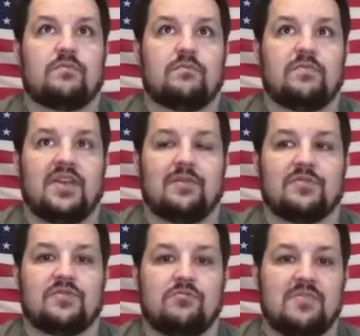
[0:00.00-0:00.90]
be
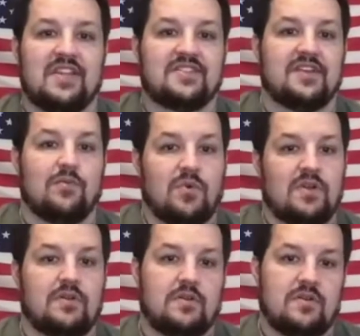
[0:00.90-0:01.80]
able to meet
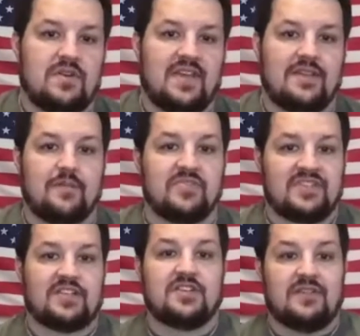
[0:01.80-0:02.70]
someone in the
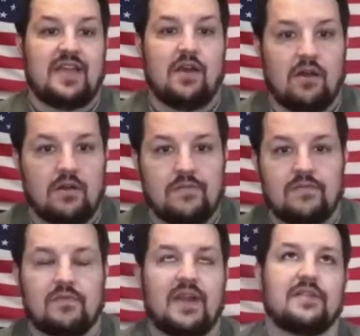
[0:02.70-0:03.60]
position they are,
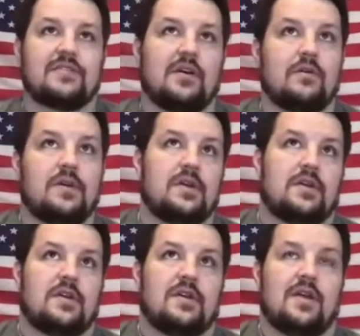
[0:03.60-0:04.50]
right? So,
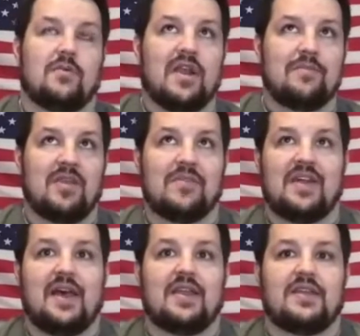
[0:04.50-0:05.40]
and what I mean
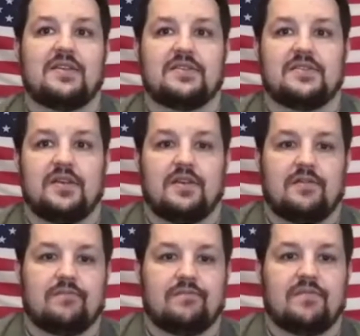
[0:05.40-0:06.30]
by that is,
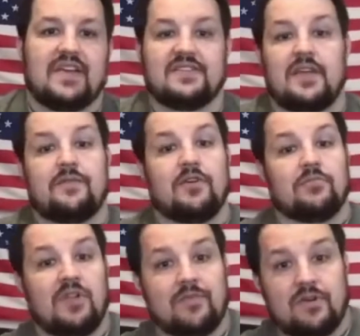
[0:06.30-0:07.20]
like I said, if you're
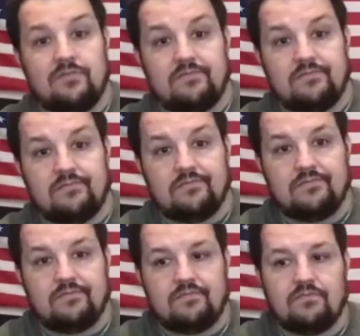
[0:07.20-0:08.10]
a plumber,
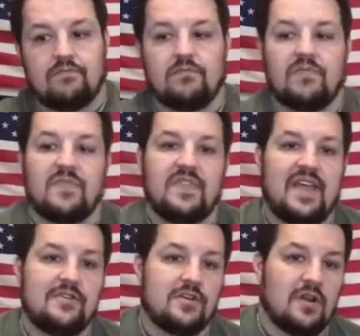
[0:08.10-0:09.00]

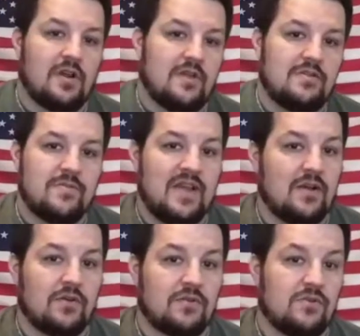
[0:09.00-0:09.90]
then you may
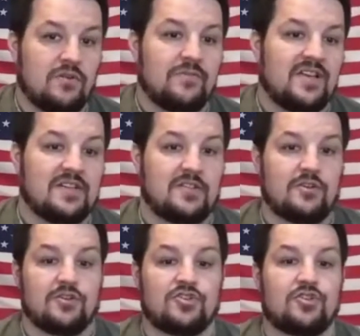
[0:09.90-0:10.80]
go to Google because
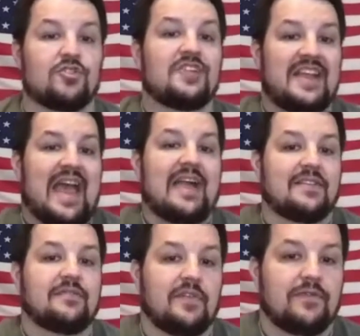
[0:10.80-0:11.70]
you're searching
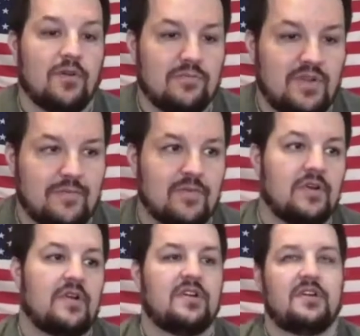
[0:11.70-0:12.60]
actively for a plumber.
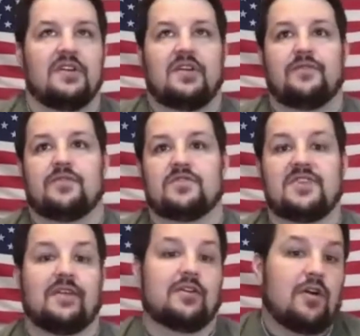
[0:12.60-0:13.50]
Mm-hmm. If you're
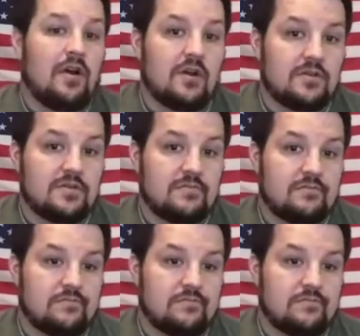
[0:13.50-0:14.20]
selling cars,